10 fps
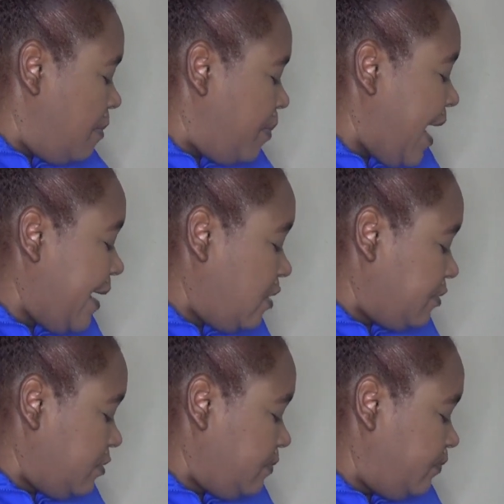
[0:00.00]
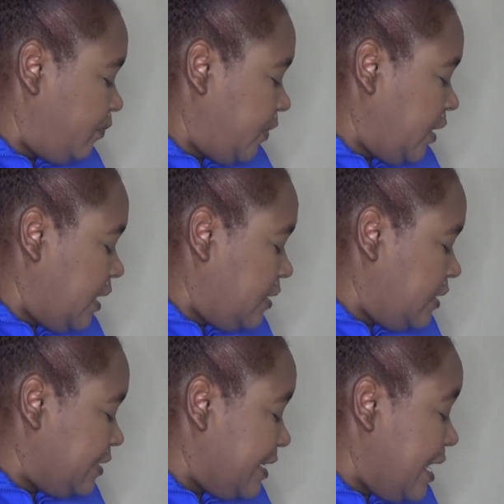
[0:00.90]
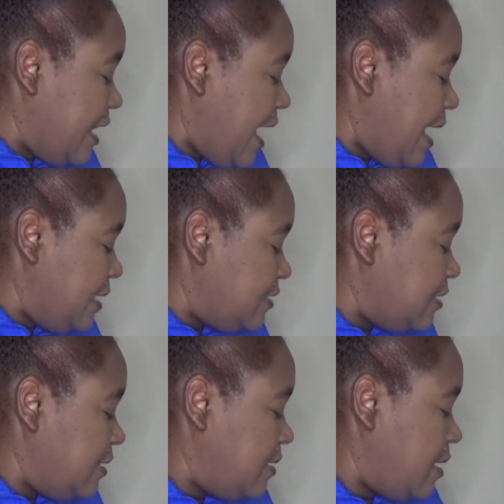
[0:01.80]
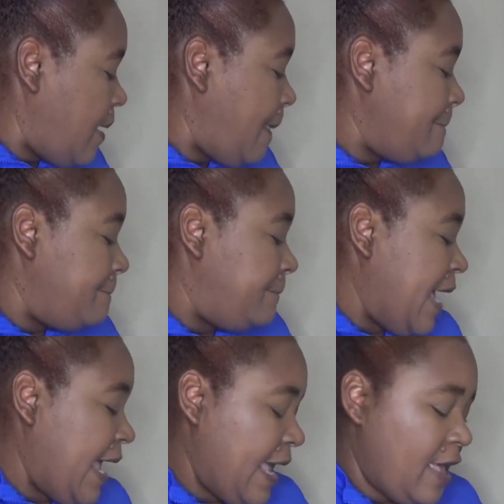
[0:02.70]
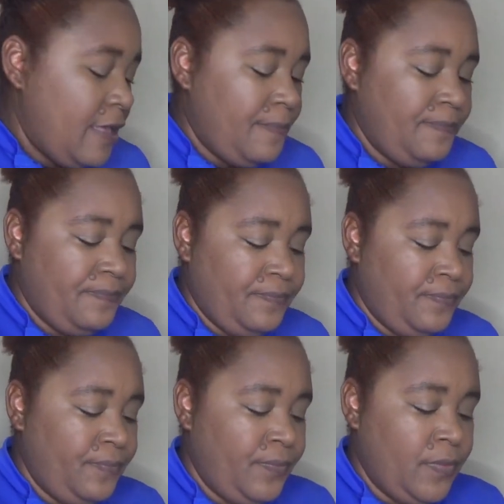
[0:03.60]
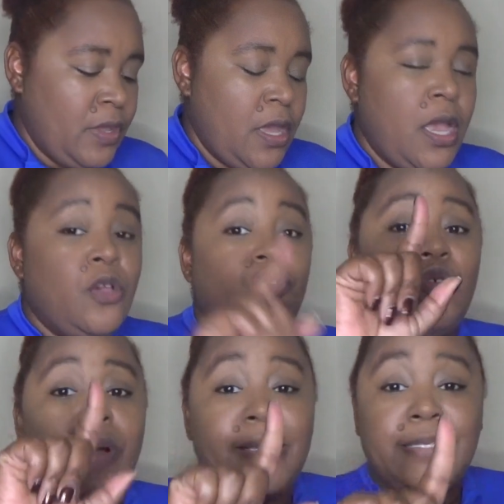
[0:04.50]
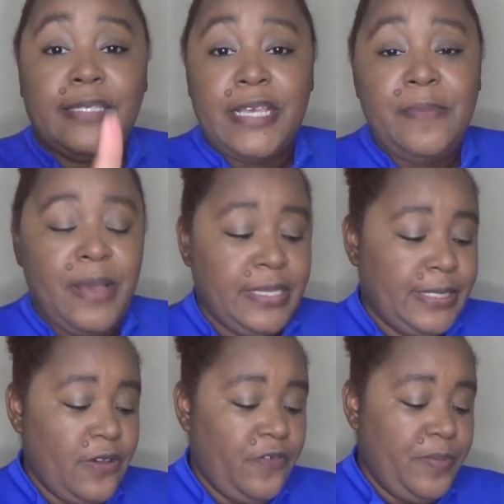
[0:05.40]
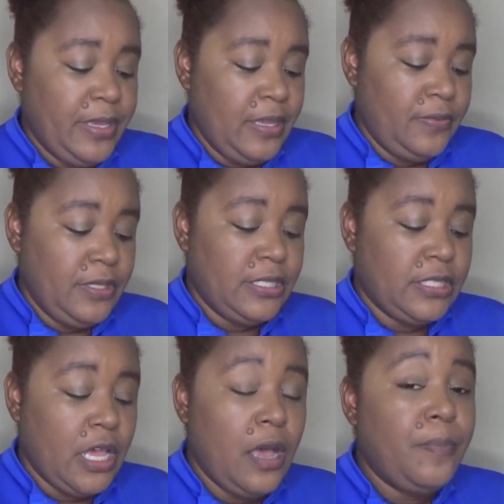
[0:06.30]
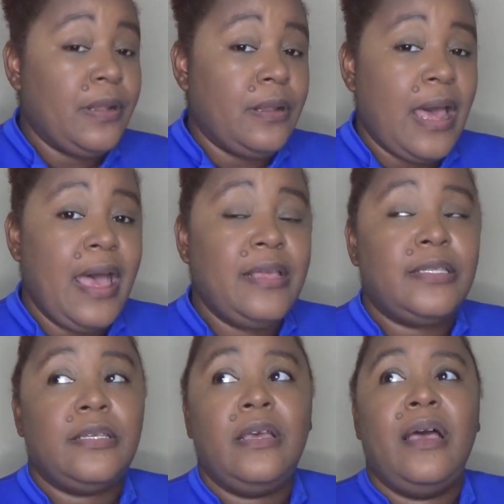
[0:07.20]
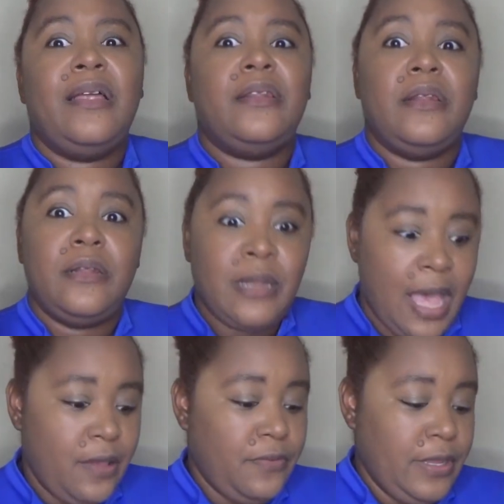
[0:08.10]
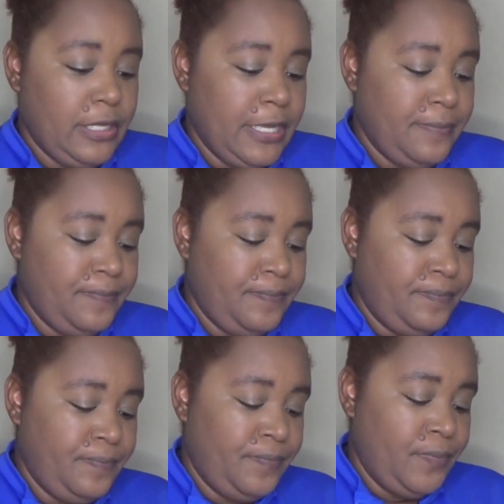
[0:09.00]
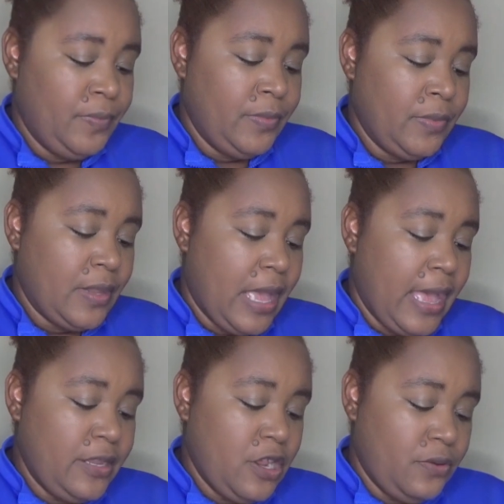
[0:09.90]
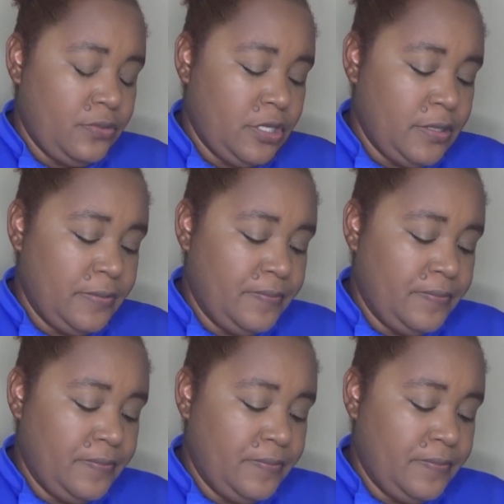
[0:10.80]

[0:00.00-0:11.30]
powder. It is not bad. Do I see myself picking this up a lot? Not really. I don't.